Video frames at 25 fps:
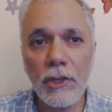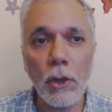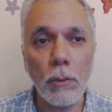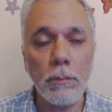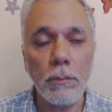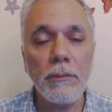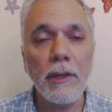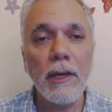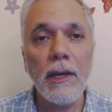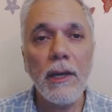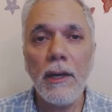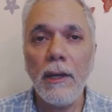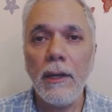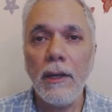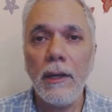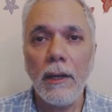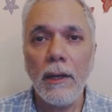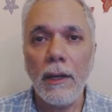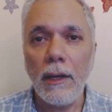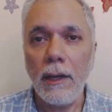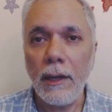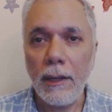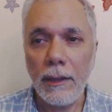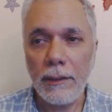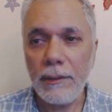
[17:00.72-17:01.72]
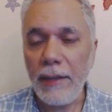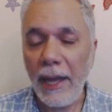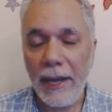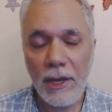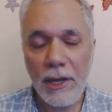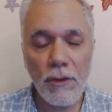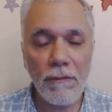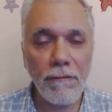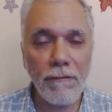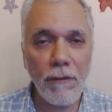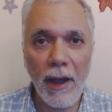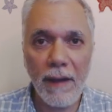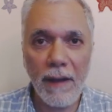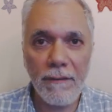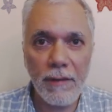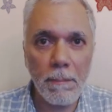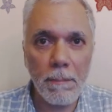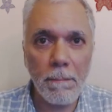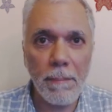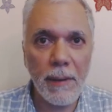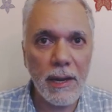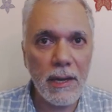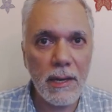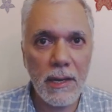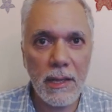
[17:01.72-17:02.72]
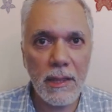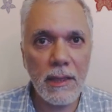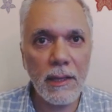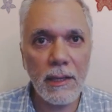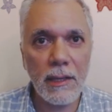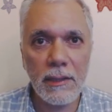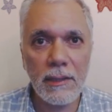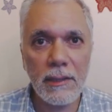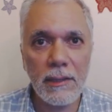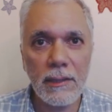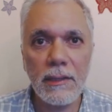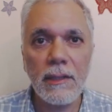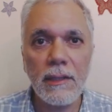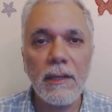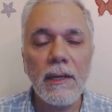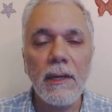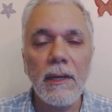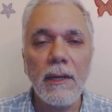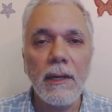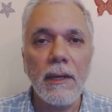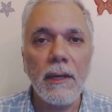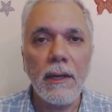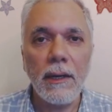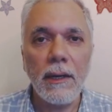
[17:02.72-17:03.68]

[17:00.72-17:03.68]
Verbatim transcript: So uh, thank you for having been in this